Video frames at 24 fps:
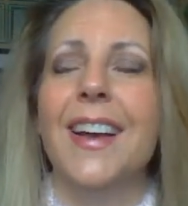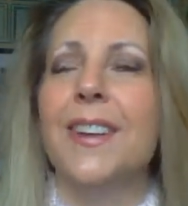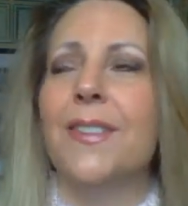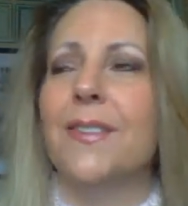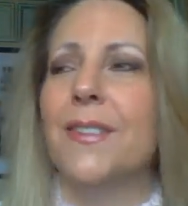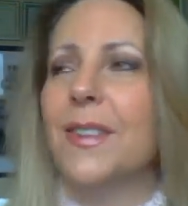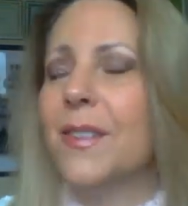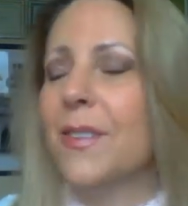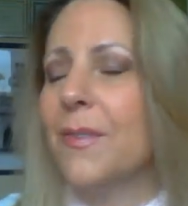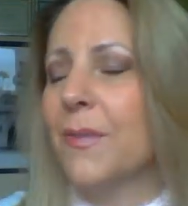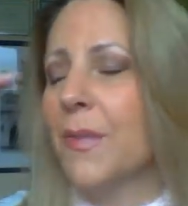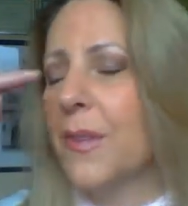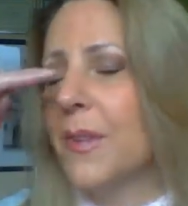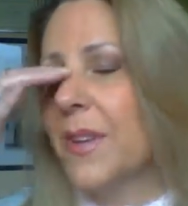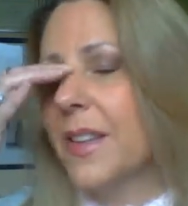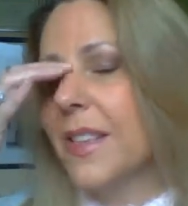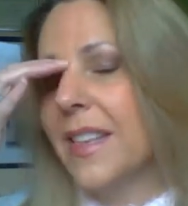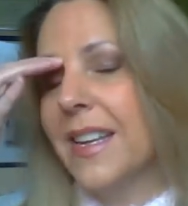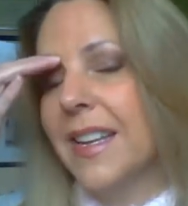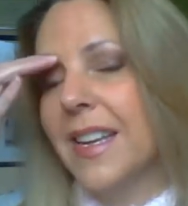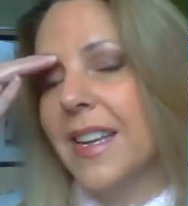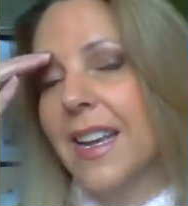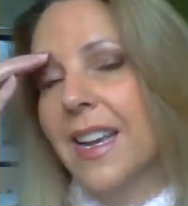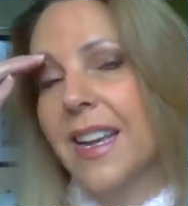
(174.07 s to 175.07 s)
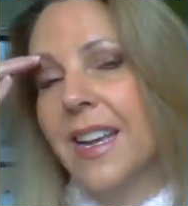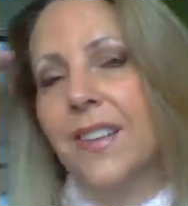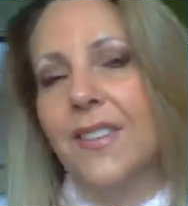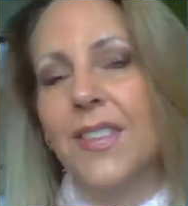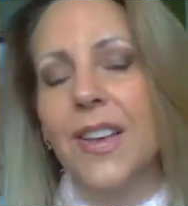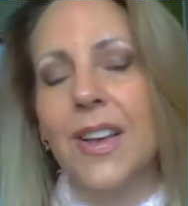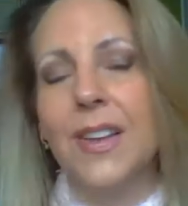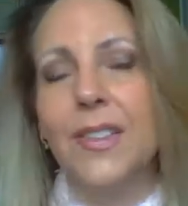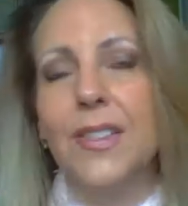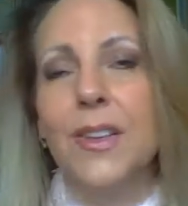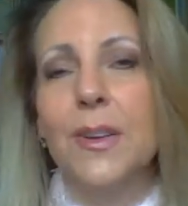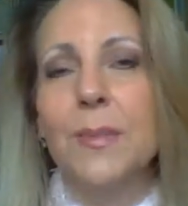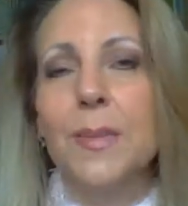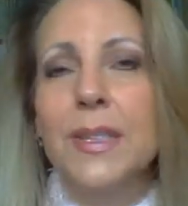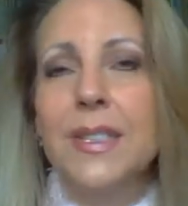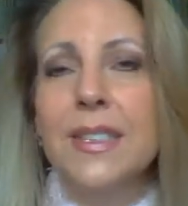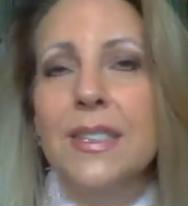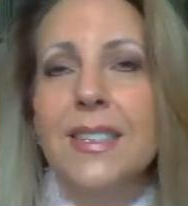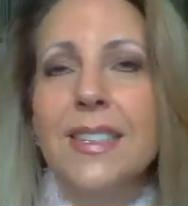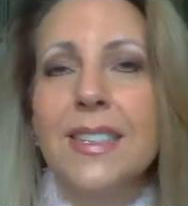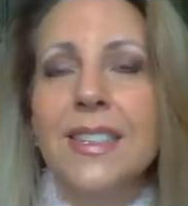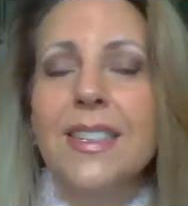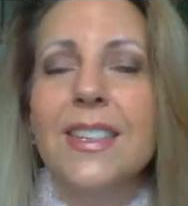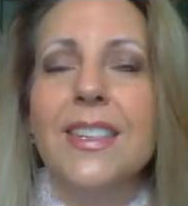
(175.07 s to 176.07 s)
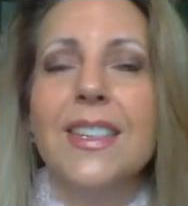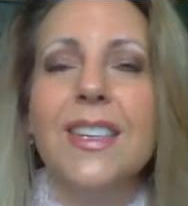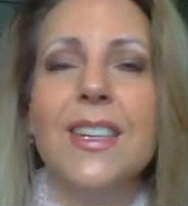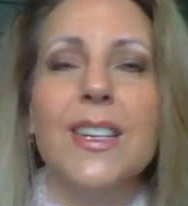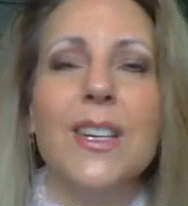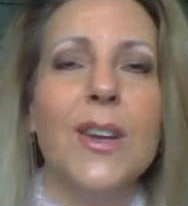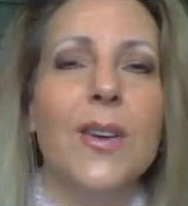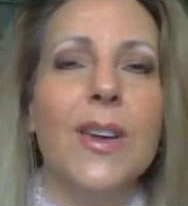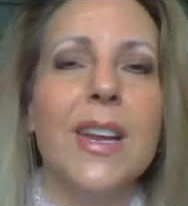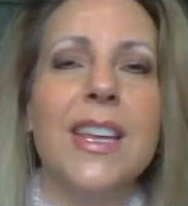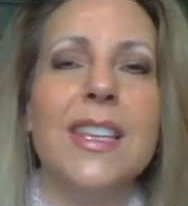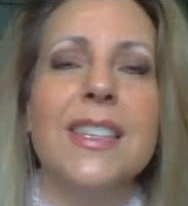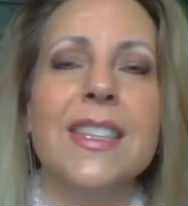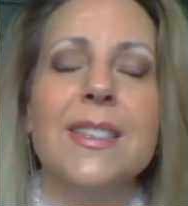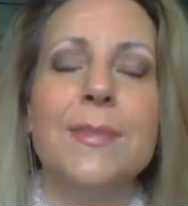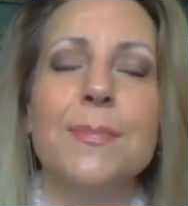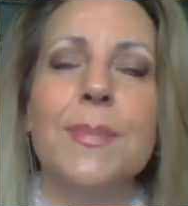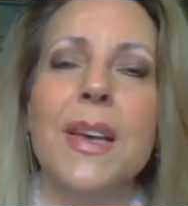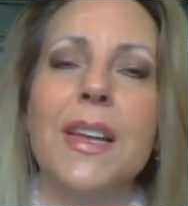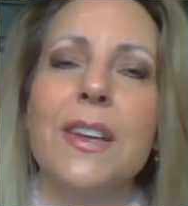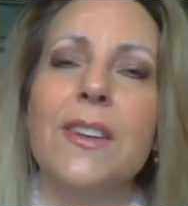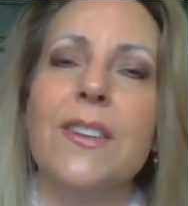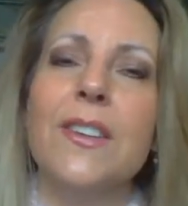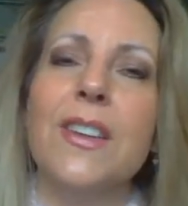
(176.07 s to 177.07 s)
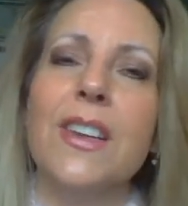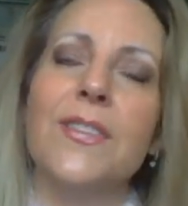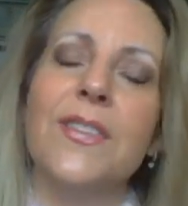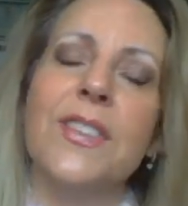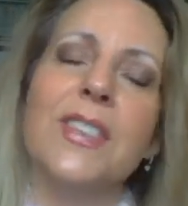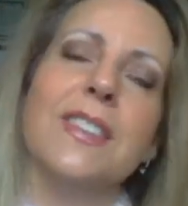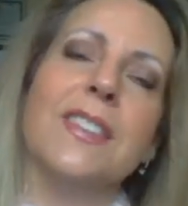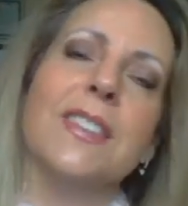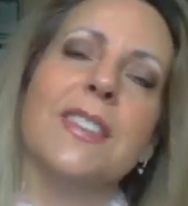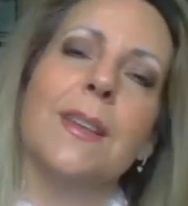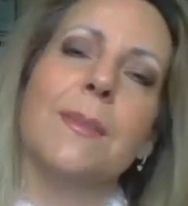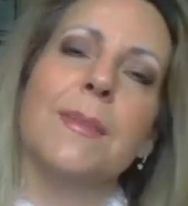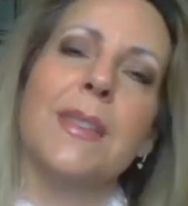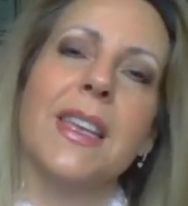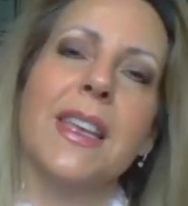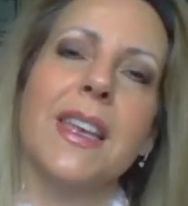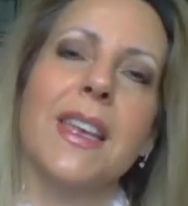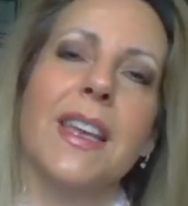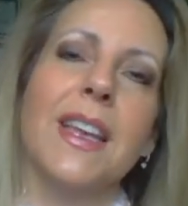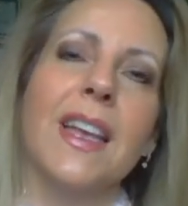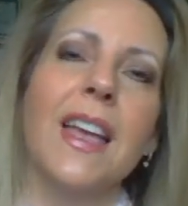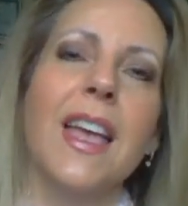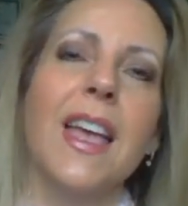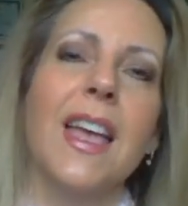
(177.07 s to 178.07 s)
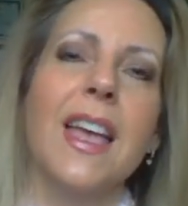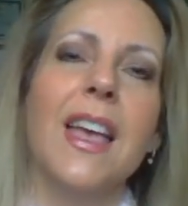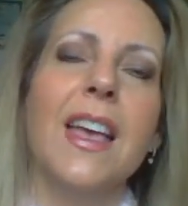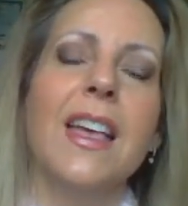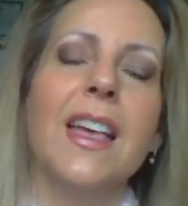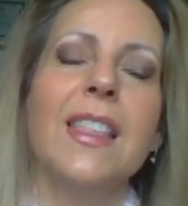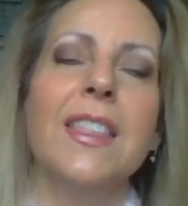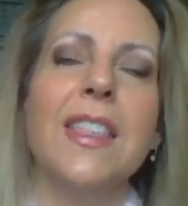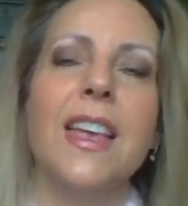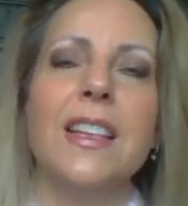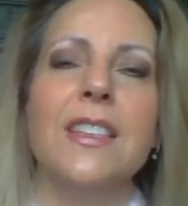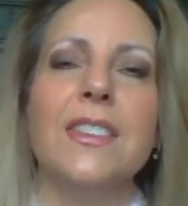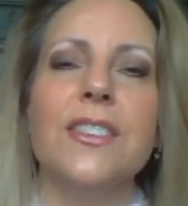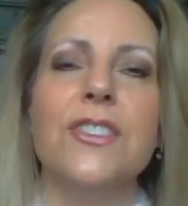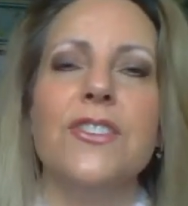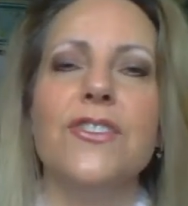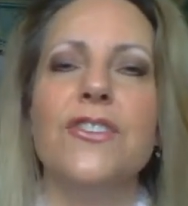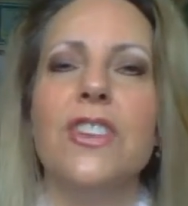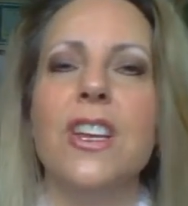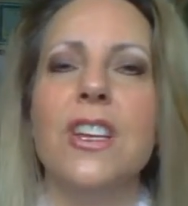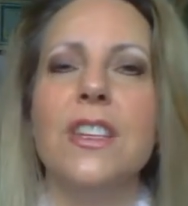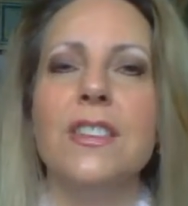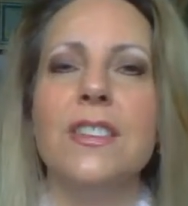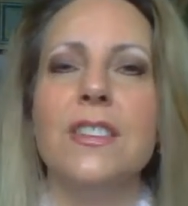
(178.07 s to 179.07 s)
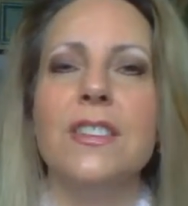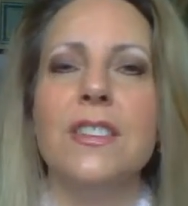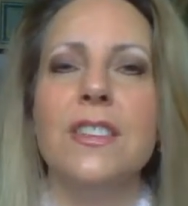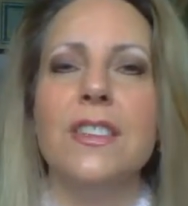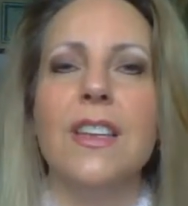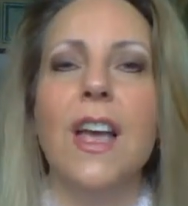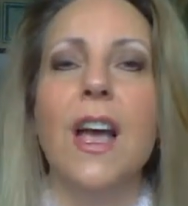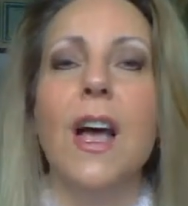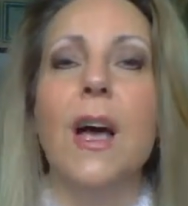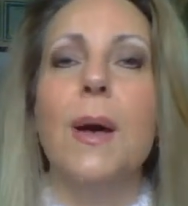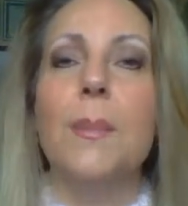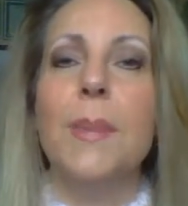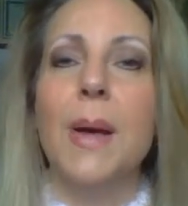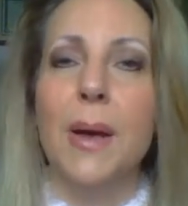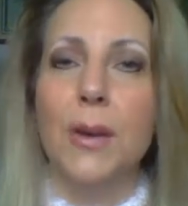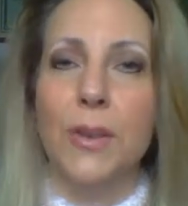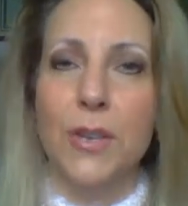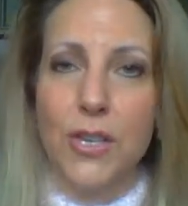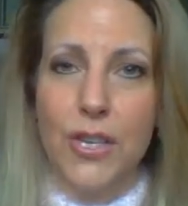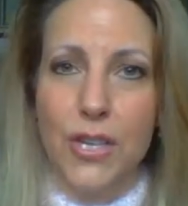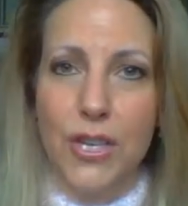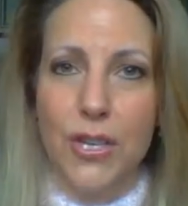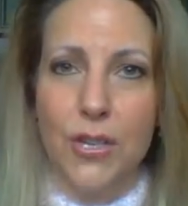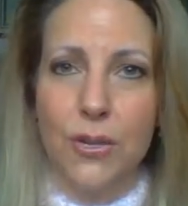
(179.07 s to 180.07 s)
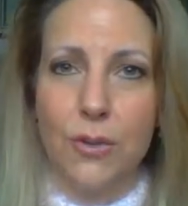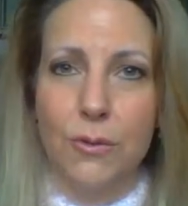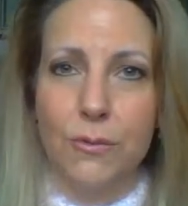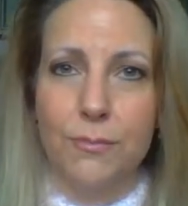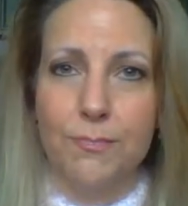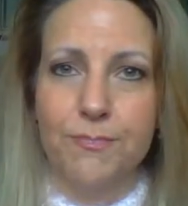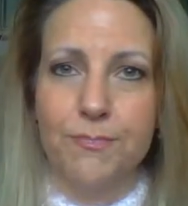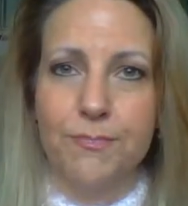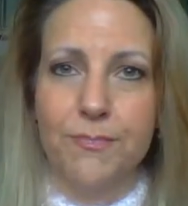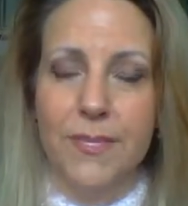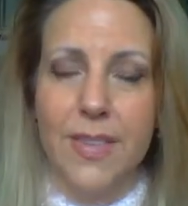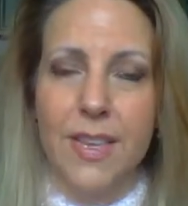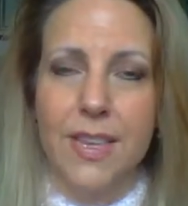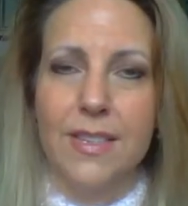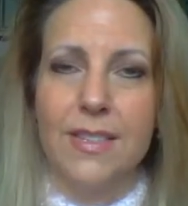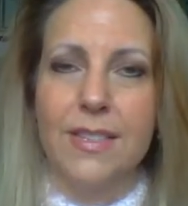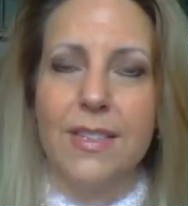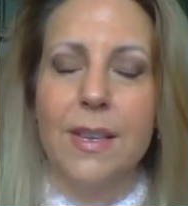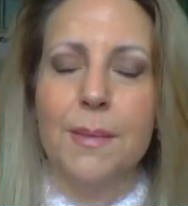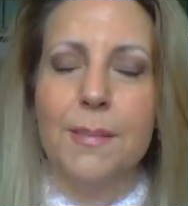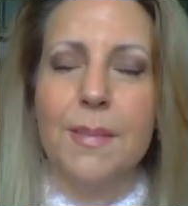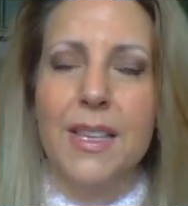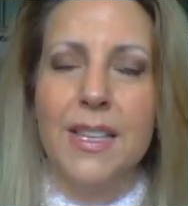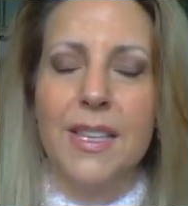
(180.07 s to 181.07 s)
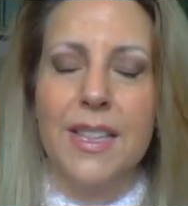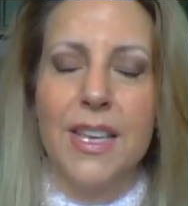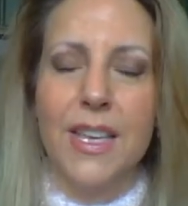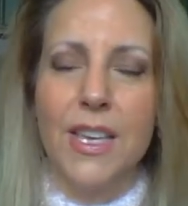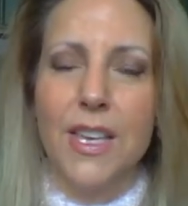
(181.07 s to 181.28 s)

I don't want to throw anything negative out there, but still, you know, it's better if it's something that's just about you, something